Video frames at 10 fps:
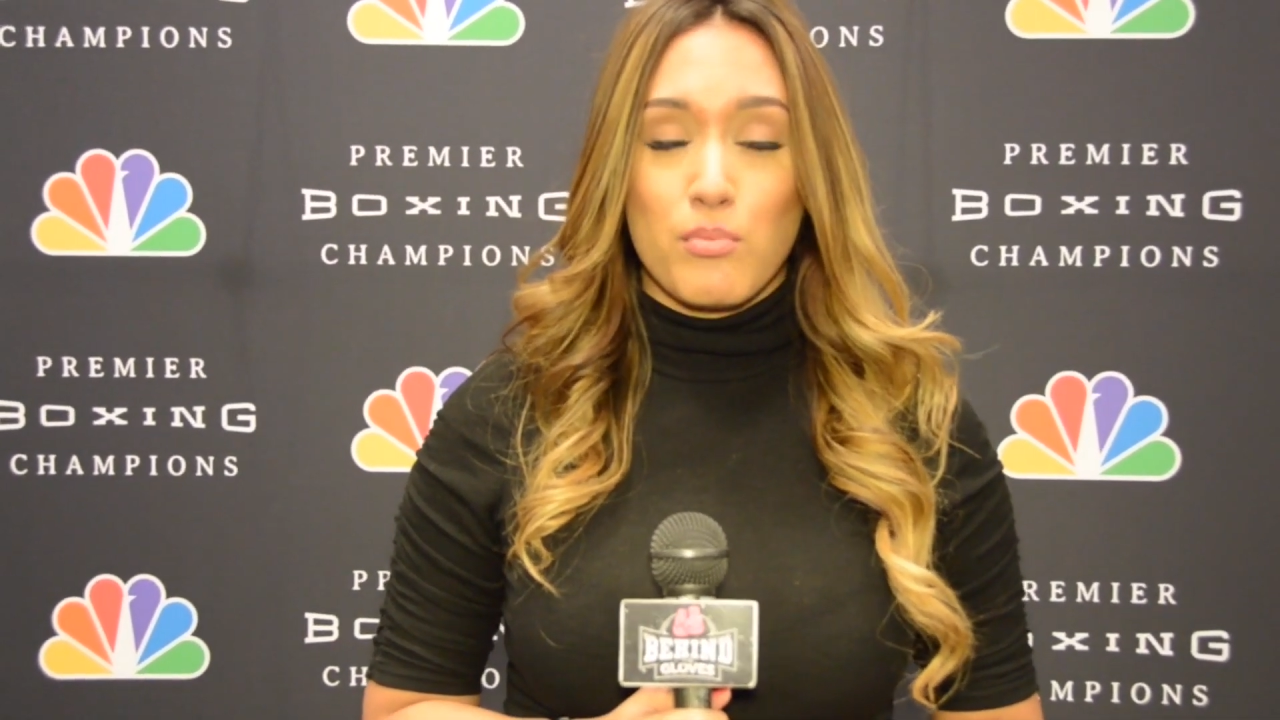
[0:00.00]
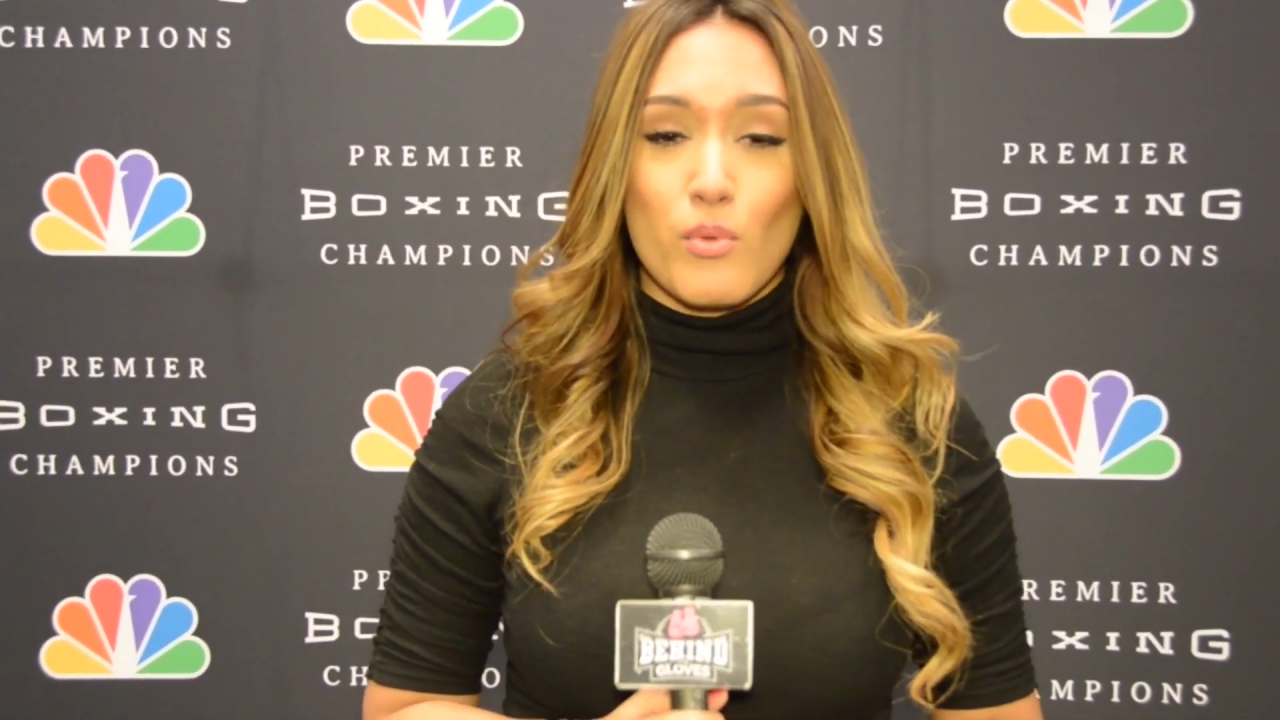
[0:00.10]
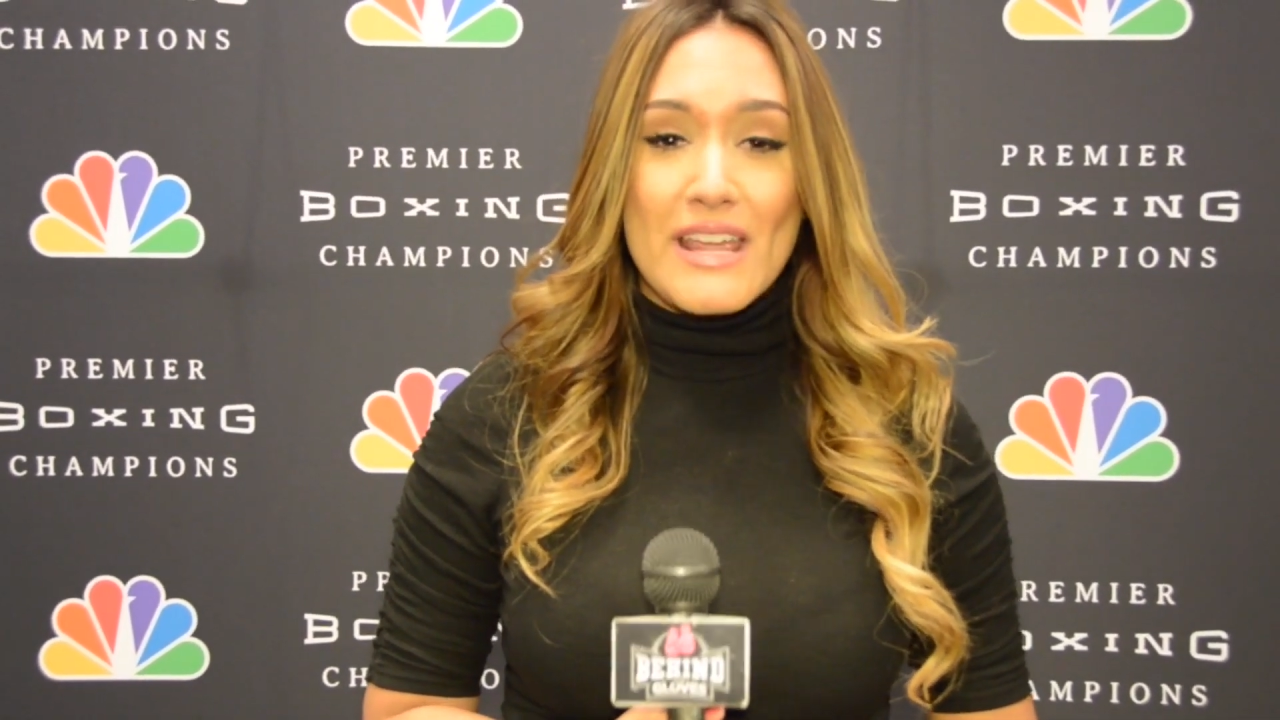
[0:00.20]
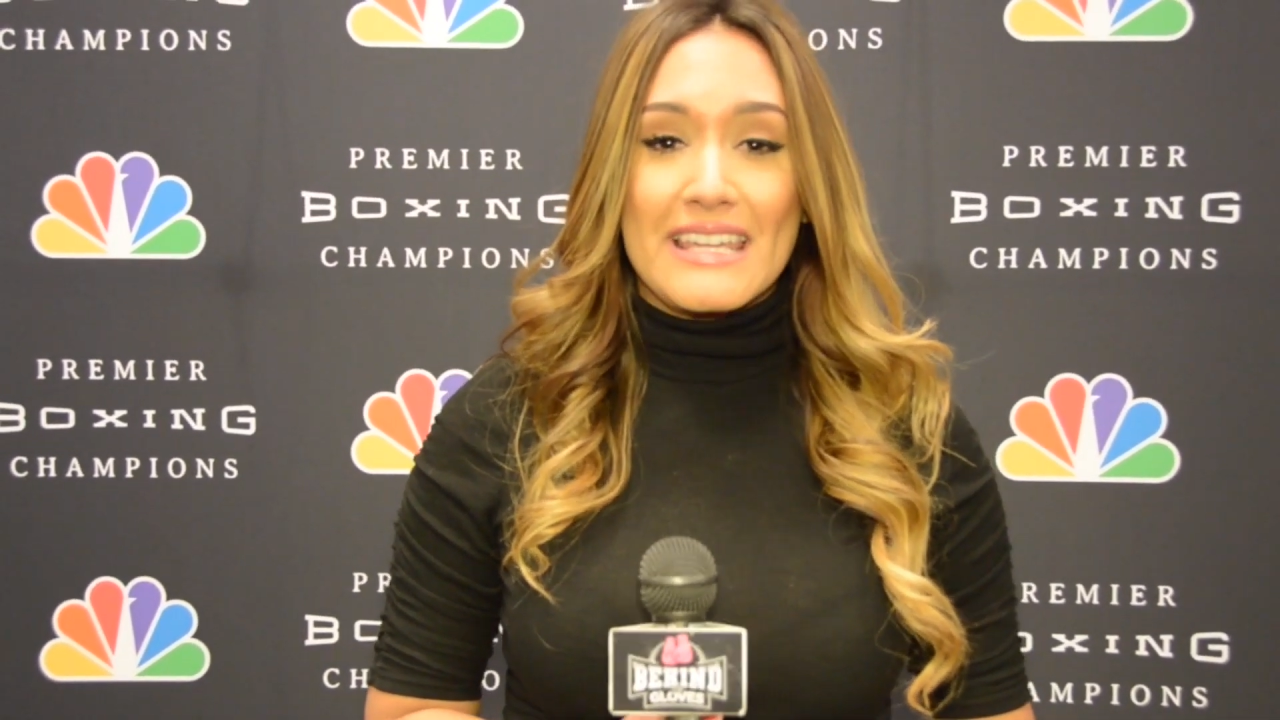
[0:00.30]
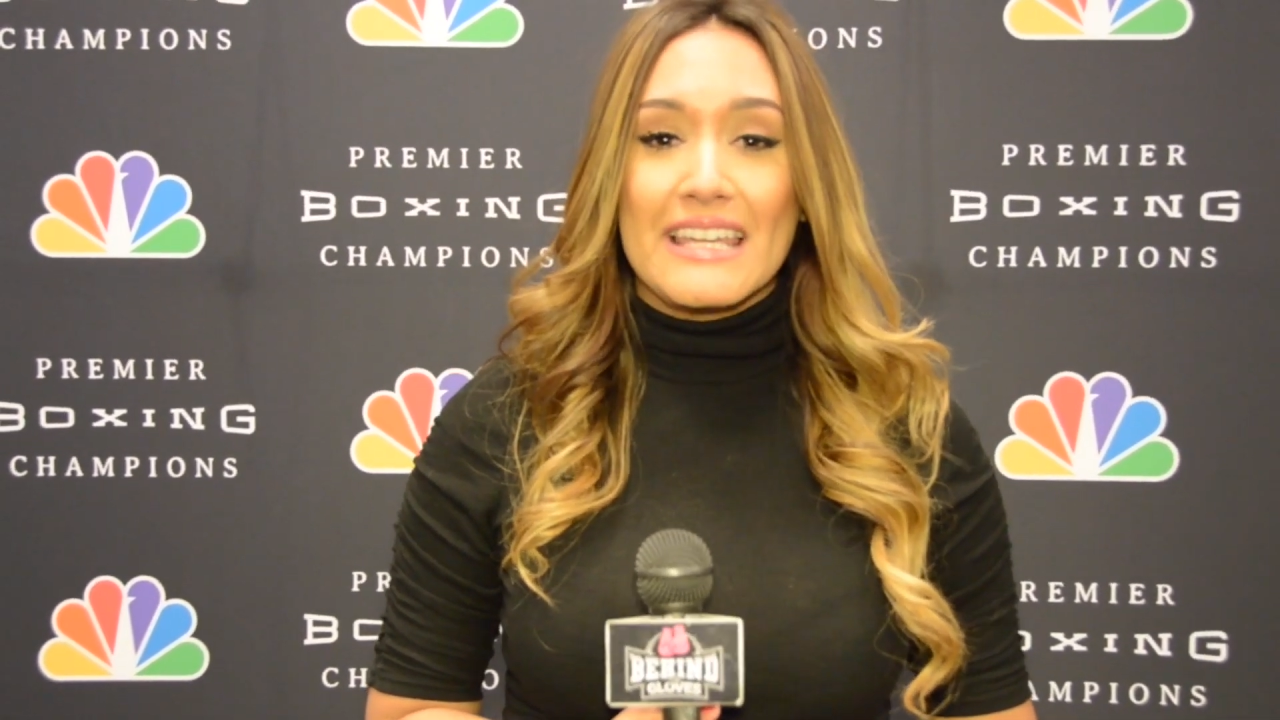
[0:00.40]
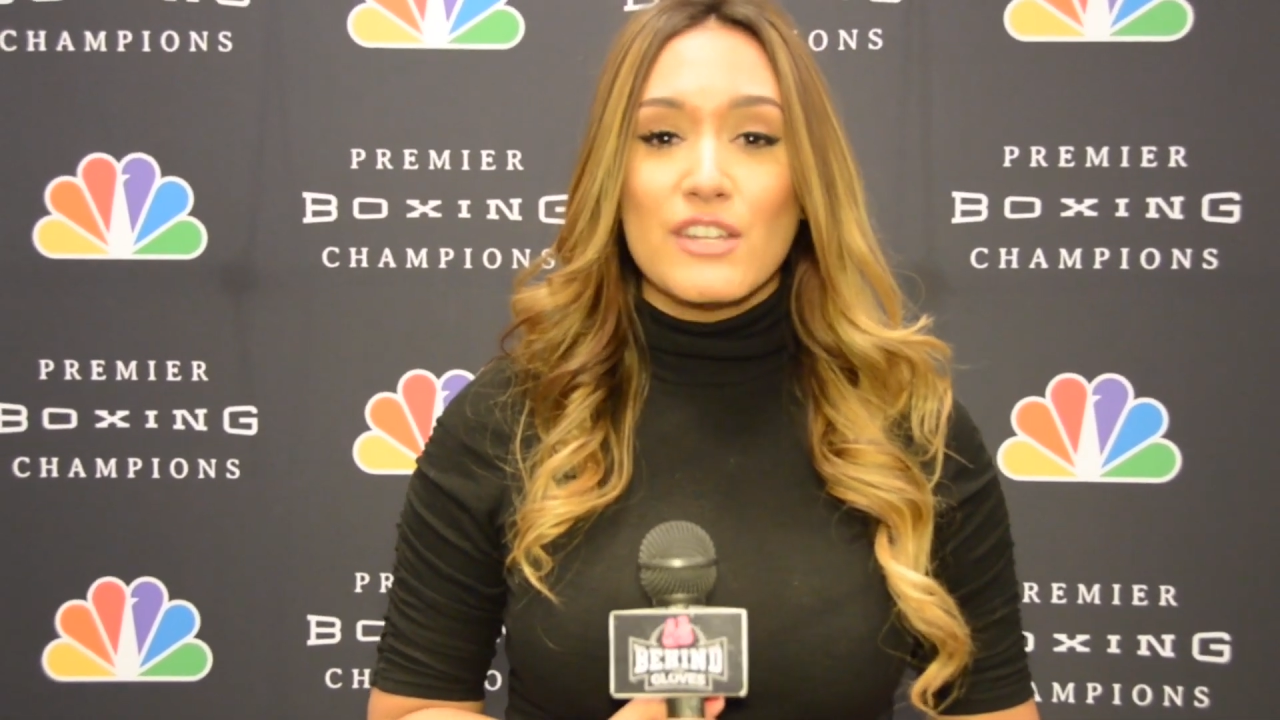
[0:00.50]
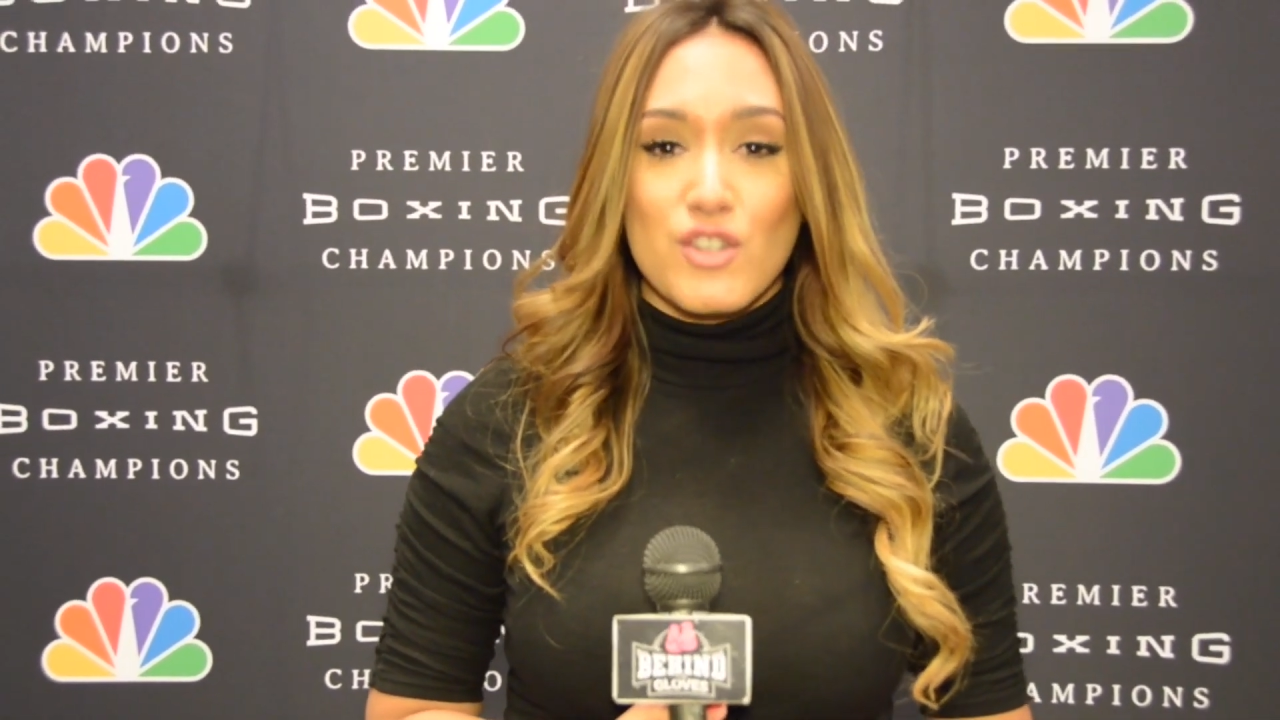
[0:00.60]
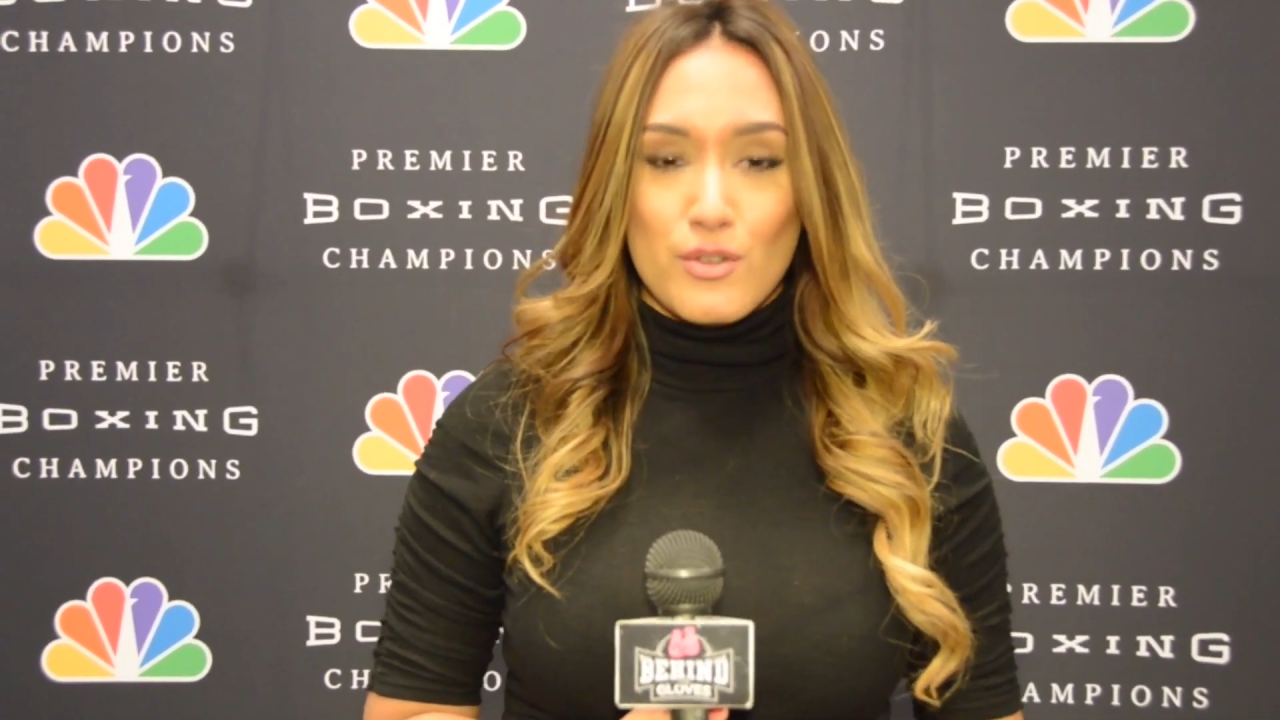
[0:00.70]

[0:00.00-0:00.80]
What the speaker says: breaking